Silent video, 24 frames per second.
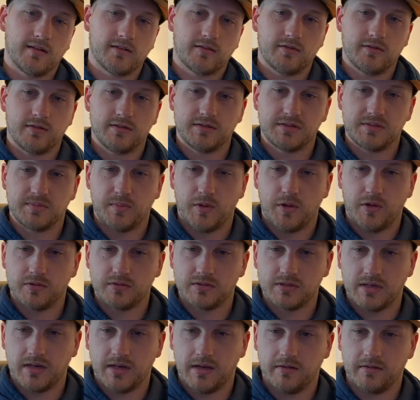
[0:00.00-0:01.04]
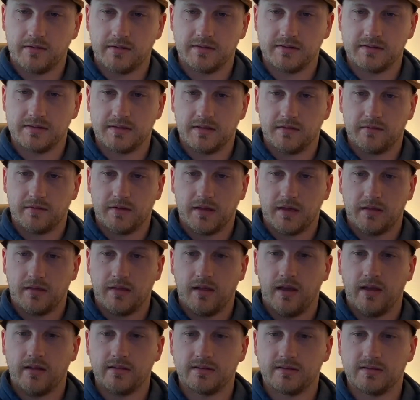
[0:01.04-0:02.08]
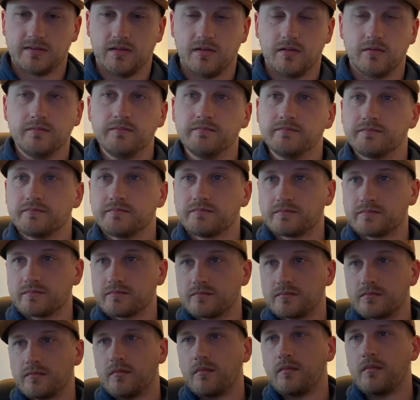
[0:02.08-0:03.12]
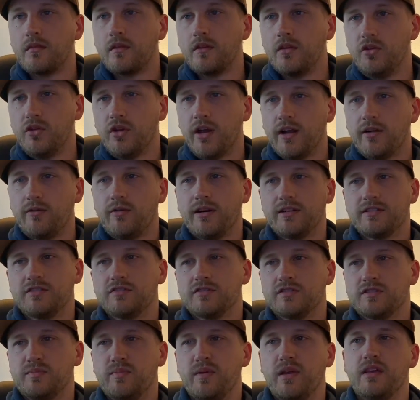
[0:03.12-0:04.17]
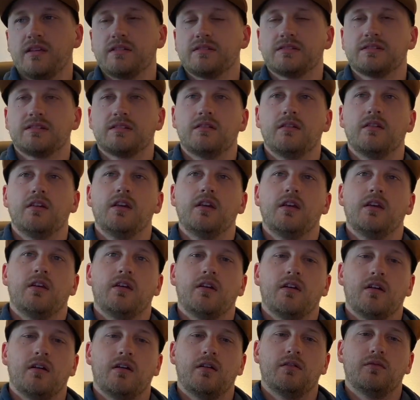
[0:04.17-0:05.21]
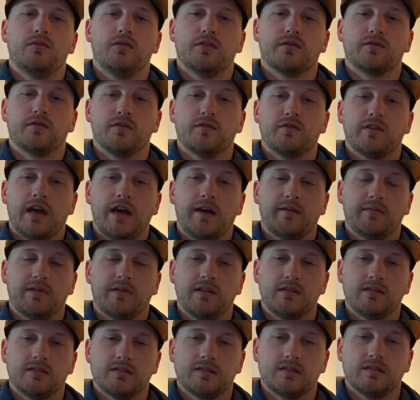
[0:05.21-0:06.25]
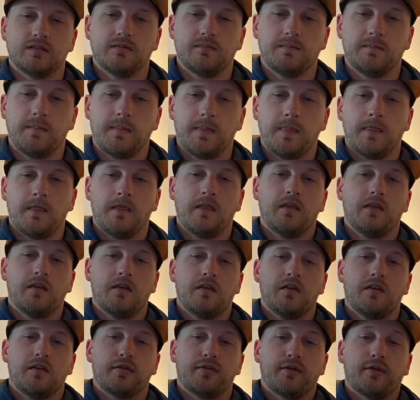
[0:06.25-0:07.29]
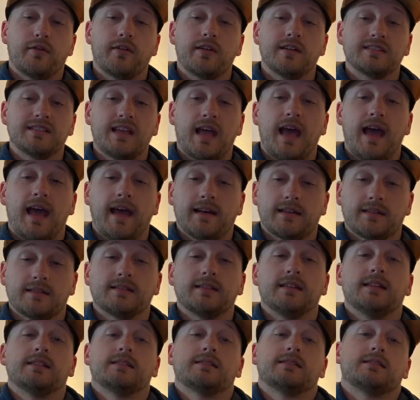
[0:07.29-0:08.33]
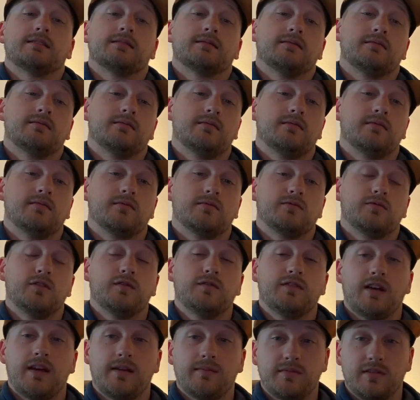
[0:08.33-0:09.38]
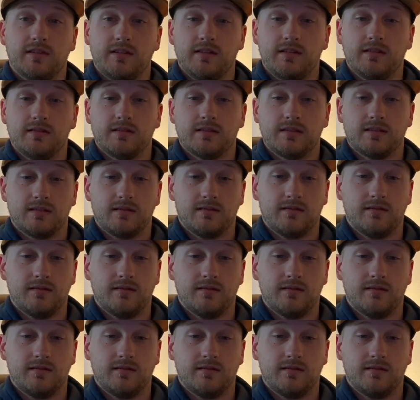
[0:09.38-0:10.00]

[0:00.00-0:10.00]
or a small child and stuff like that. So you got to watch your space with rooftop tents. Third is access. Rooftop tents